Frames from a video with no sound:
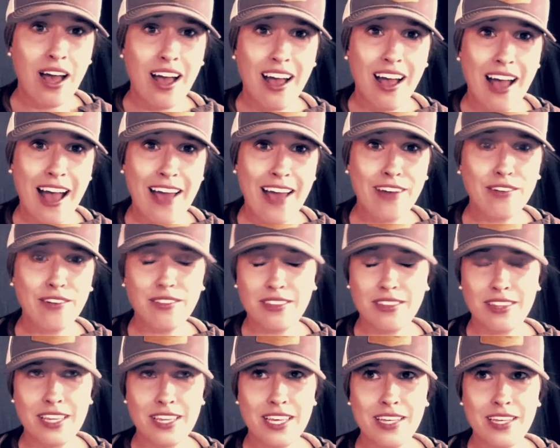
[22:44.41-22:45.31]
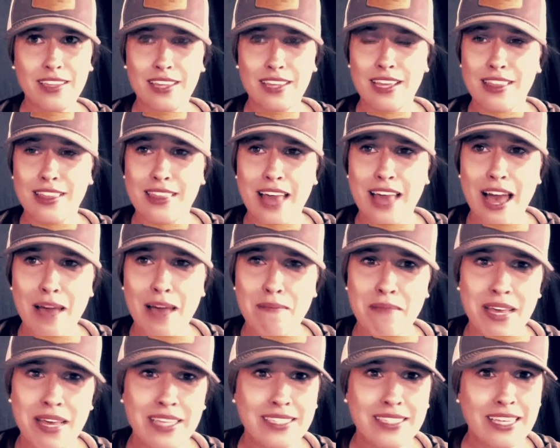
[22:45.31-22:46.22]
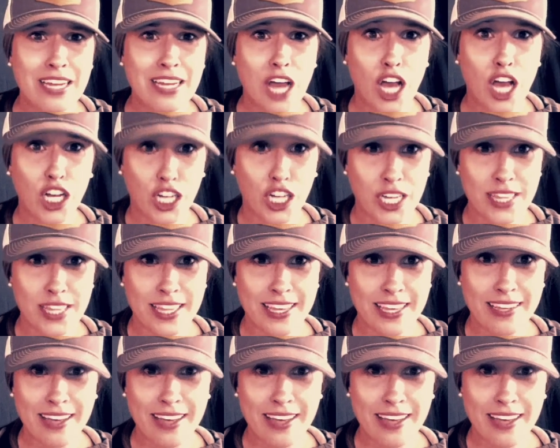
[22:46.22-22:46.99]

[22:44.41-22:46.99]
I don't think that makes it a good thing.